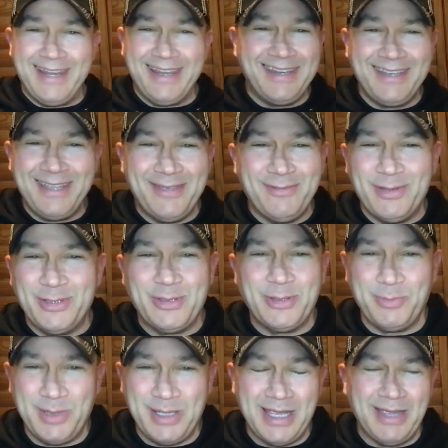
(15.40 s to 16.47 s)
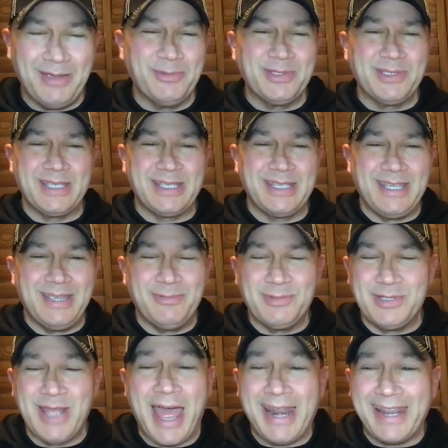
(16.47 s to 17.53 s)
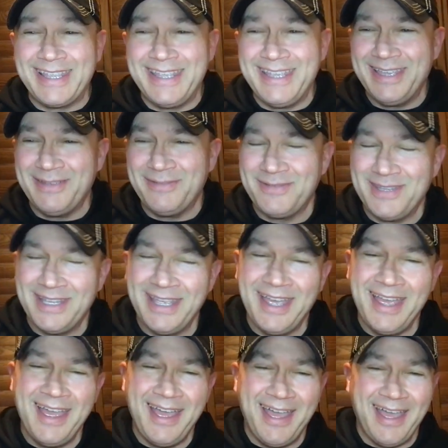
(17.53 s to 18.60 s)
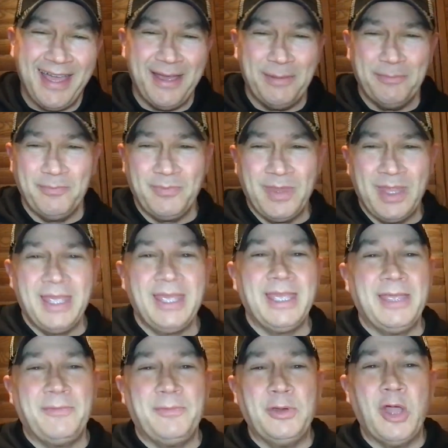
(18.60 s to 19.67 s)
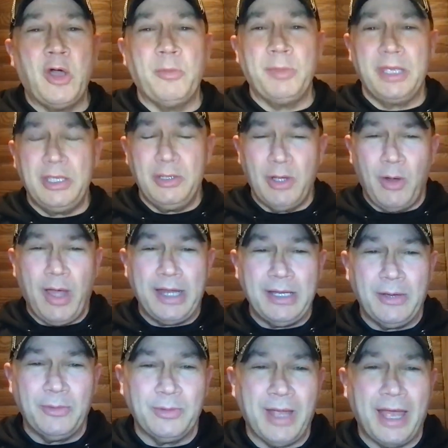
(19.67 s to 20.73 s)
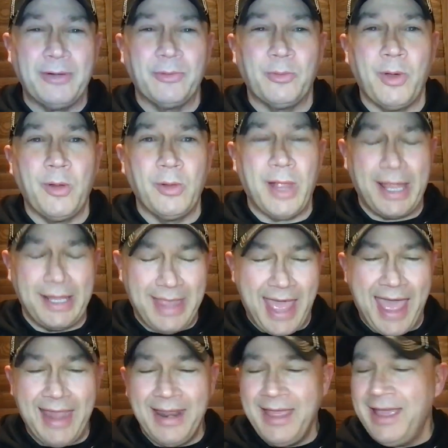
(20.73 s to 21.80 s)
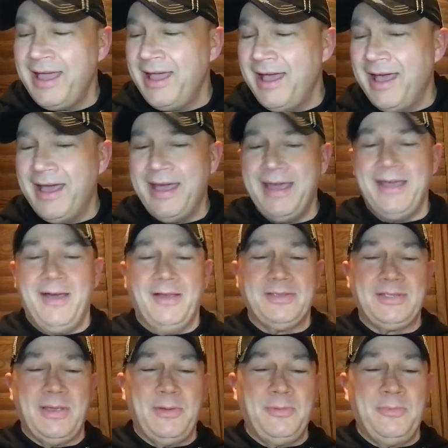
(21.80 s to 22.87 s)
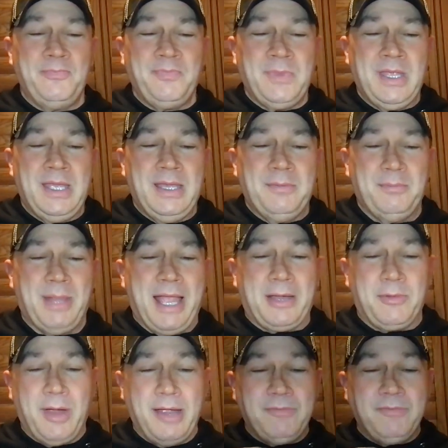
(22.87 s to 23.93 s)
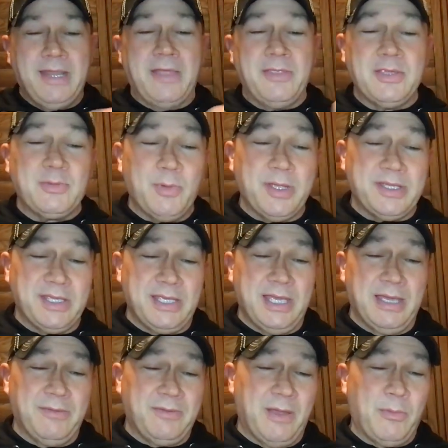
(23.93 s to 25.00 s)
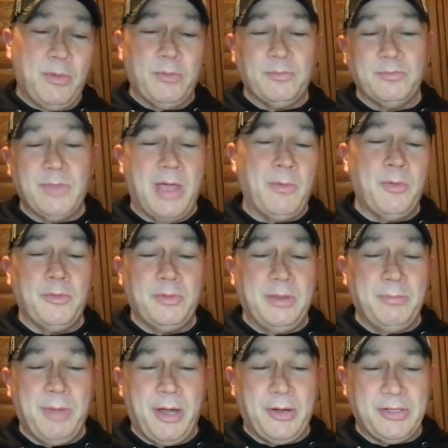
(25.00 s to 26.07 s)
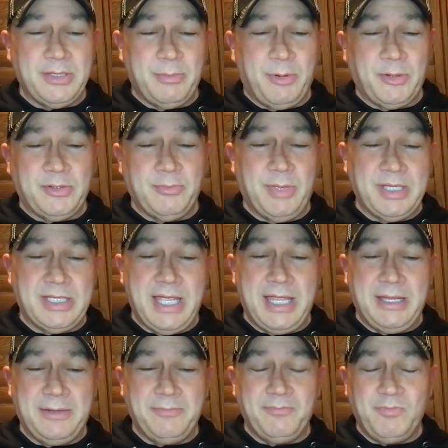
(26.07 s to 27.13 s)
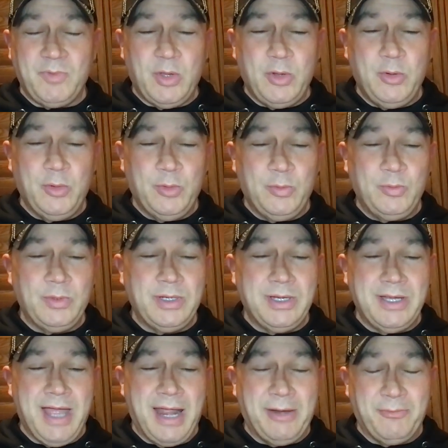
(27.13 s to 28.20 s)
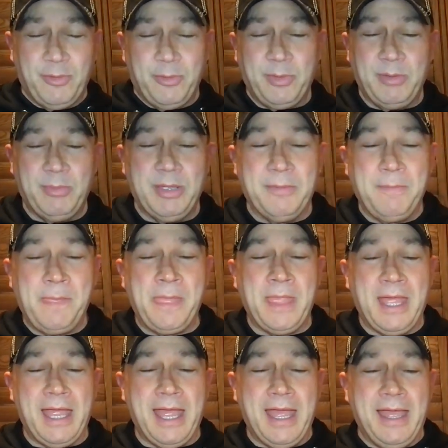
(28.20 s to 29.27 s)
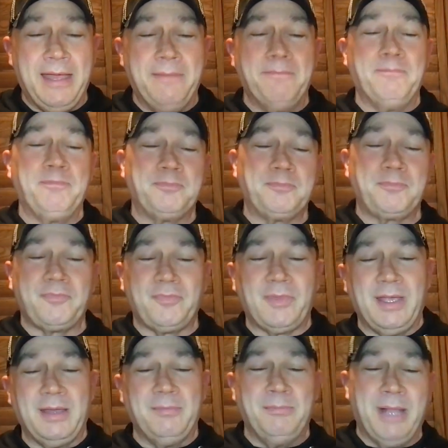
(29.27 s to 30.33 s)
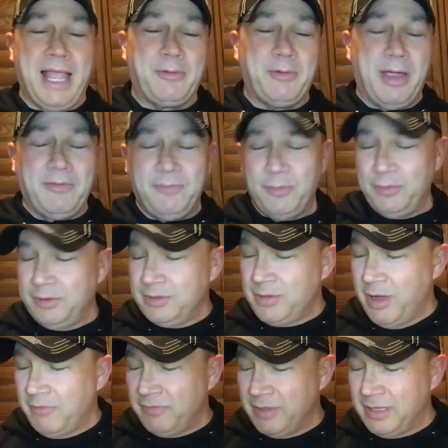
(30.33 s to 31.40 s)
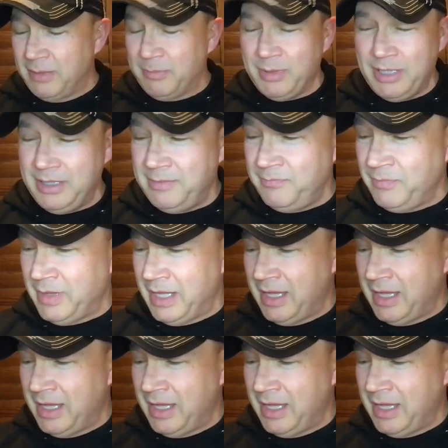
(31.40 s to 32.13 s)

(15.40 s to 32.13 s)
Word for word: They didn't give it to me. It was a, it was not a gift. Um, if you know me, you know I don't I don't roll like that. Uh, also, Black Rifle. Now this was a gift. I won't I won't embarrass the person by saying who got it for me, but um, Black Rifle Coffee Company.